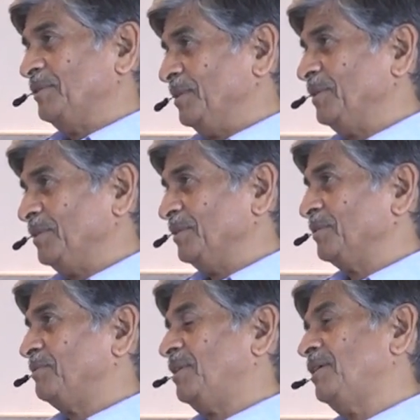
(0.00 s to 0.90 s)
disease
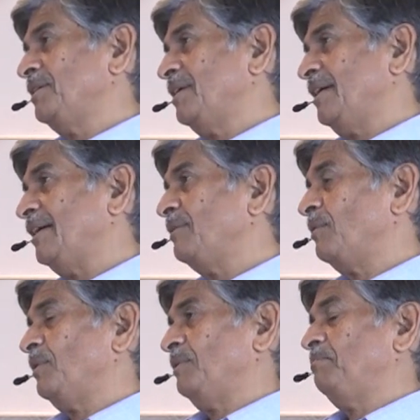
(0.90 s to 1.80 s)
is quarantined
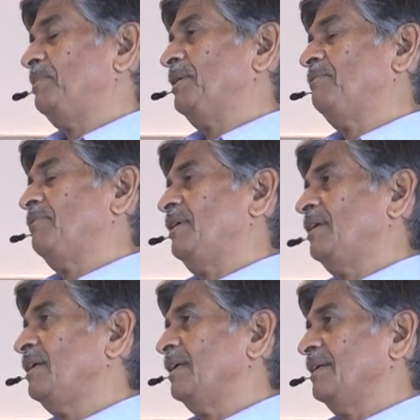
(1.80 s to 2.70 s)
on a
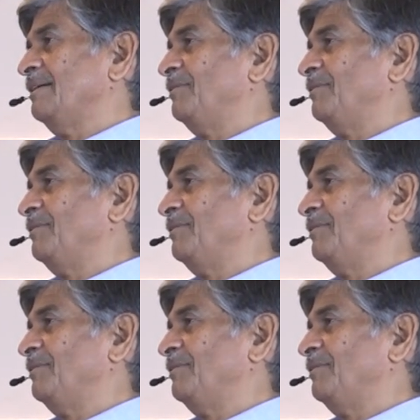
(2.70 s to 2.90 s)
periphery